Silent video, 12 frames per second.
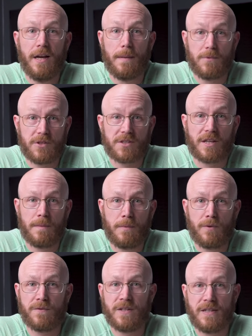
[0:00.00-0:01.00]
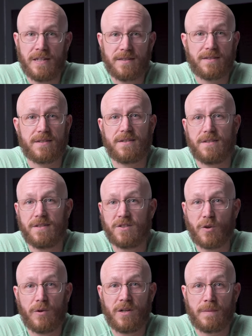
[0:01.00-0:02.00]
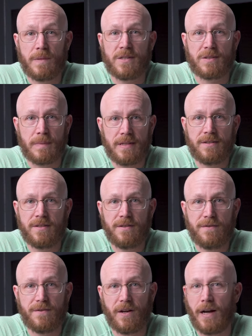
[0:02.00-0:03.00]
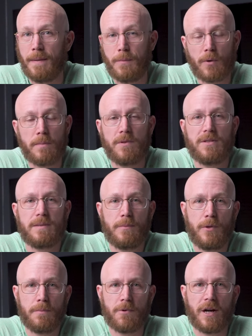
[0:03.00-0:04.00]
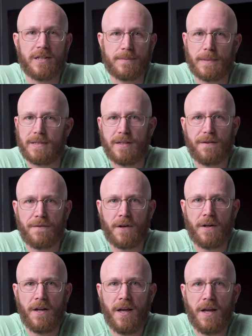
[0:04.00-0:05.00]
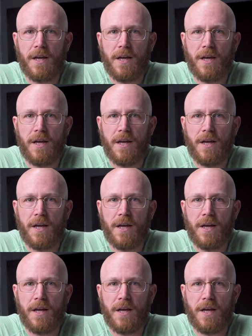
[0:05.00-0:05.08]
I'm just going to move to discs. It's going to be expensive. I'm normally someone who prides myself on,